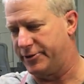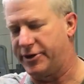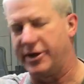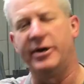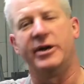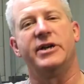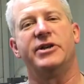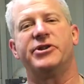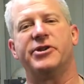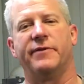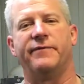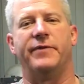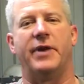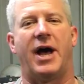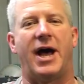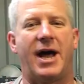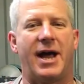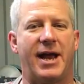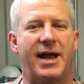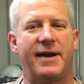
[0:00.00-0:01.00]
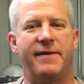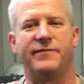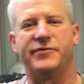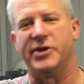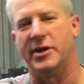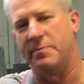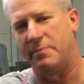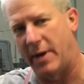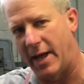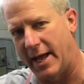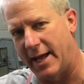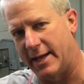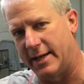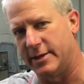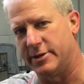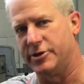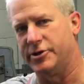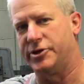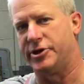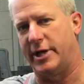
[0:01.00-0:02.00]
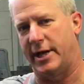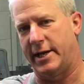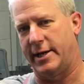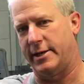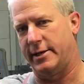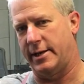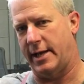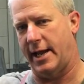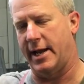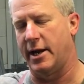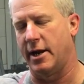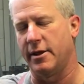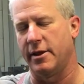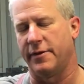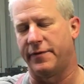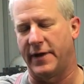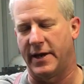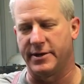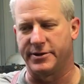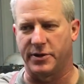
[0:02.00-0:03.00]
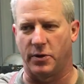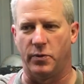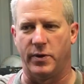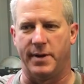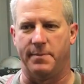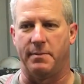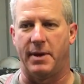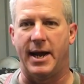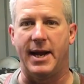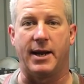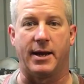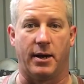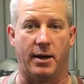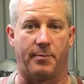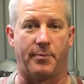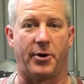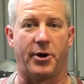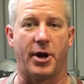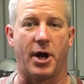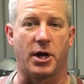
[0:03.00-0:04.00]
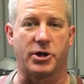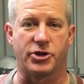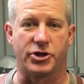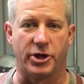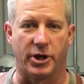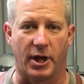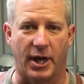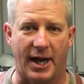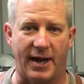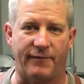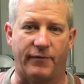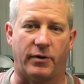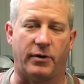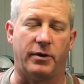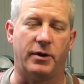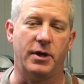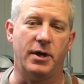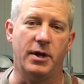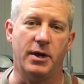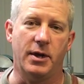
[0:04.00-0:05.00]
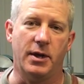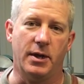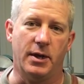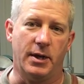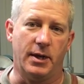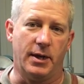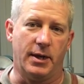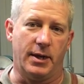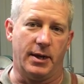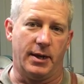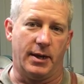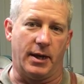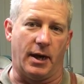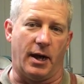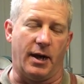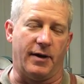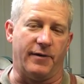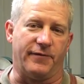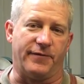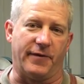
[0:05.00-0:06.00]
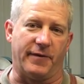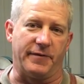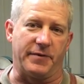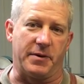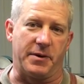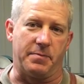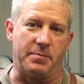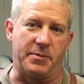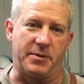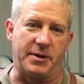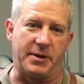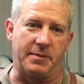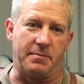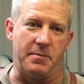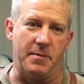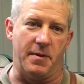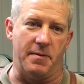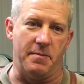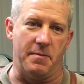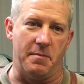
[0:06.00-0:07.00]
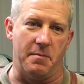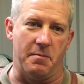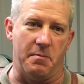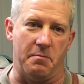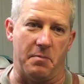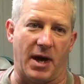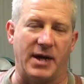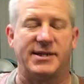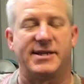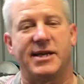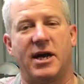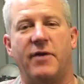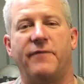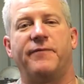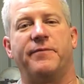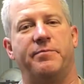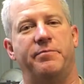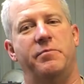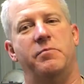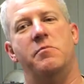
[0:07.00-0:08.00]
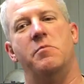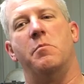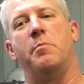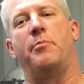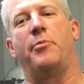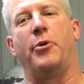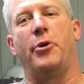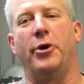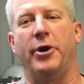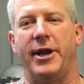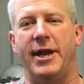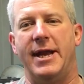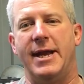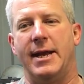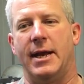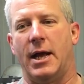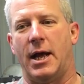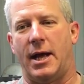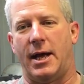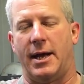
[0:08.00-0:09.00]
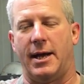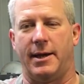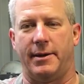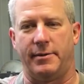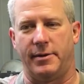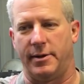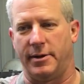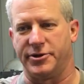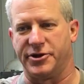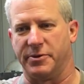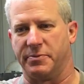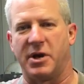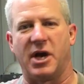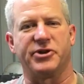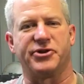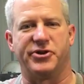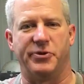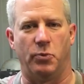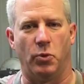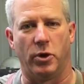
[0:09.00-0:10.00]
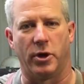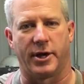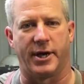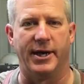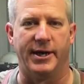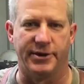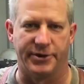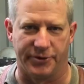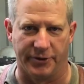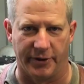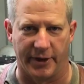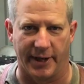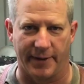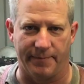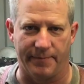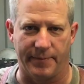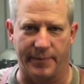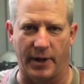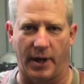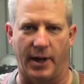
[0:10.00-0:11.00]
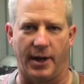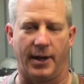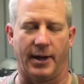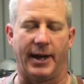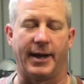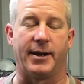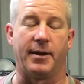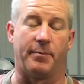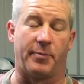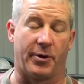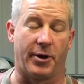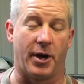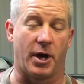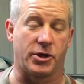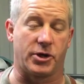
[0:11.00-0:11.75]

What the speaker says: series of knives and pens and other things that we make at a production level, of myself putting some custom work into it. Like a